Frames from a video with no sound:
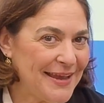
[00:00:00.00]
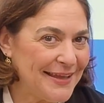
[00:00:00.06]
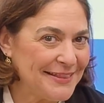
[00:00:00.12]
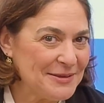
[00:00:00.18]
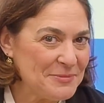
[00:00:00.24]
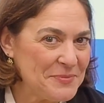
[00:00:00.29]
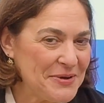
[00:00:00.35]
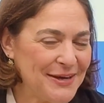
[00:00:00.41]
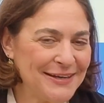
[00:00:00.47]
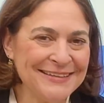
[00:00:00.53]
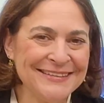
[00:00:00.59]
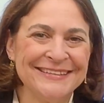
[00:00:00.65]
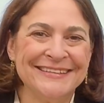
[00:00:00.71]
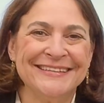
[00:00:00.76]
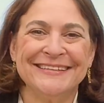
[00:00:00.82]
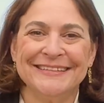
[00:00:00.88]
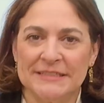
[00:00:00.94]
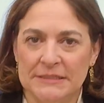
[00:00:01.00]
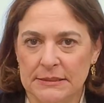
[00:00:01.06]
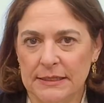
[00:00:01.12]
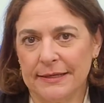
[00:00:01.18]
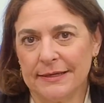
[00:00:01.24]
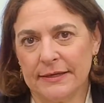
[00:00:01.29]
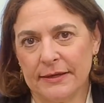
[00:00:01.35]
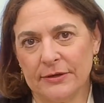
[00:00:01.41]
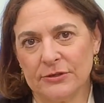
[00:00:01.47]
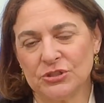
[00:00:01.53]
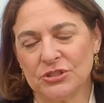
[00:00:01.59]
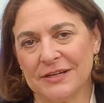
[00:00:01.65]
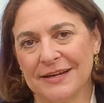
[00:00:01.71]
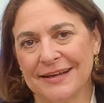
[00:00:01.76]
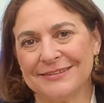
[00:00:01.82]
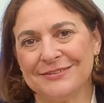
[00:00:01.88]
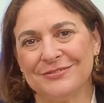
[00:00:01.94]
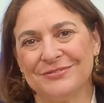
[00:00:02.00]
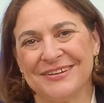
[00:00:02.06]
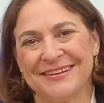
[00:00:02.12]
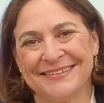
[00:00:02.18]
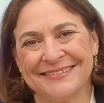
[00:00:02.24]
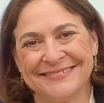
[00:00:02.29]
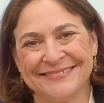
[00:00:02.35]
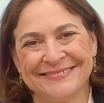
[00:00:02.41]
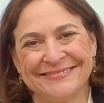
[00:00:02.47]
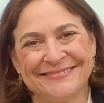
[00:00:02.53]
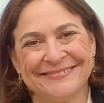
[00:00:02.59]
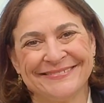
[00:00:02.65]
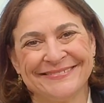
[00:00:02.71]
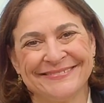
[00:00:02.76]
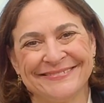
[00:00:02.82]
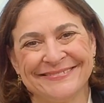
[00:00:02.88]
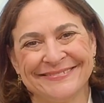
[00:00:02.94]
and the mug. Take care. Shana Tova.